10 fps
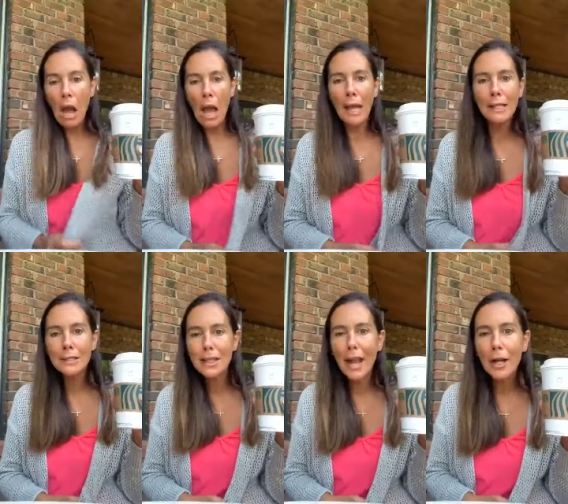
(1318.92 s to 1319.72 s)
I ain't
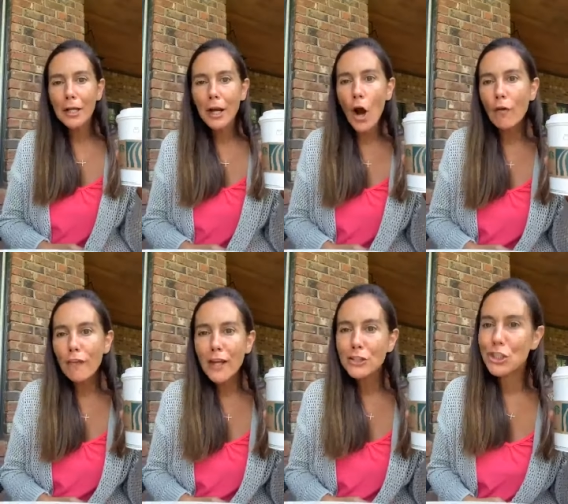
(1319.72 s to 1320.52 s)
scared of
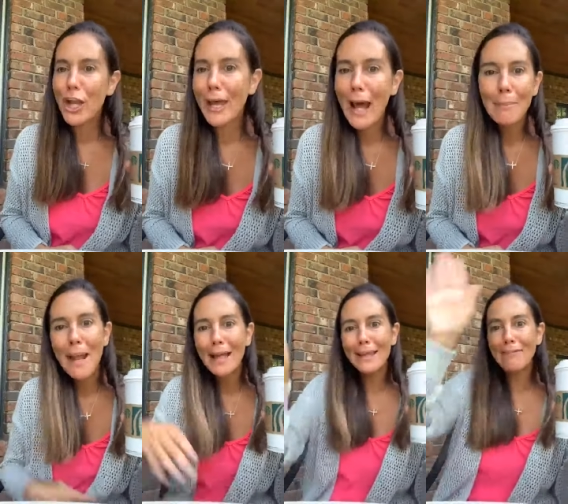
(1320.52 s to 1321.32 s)
COVID shit. I'm
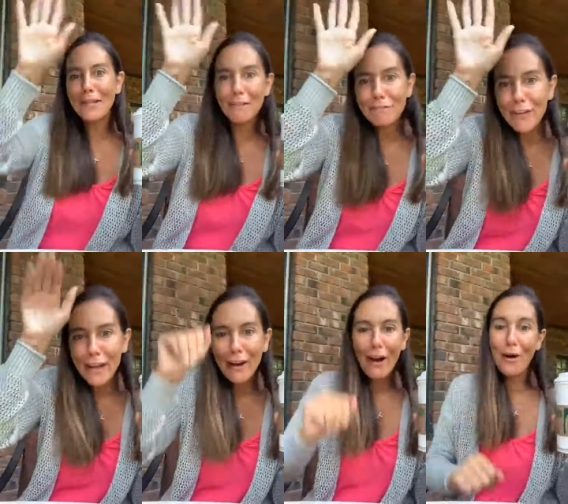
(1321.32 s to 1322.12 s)
not living in
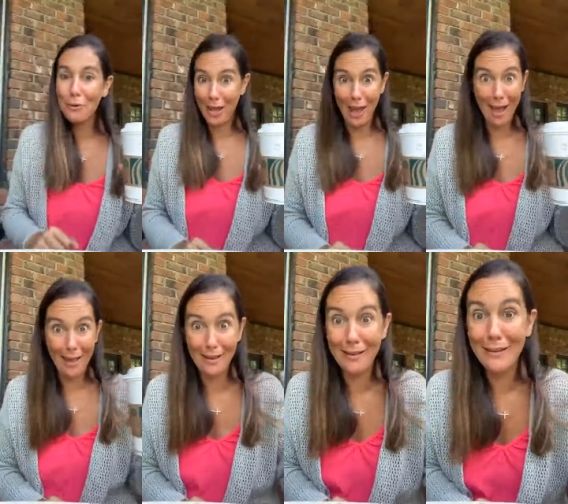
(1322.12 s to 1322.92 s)
fear. Okay.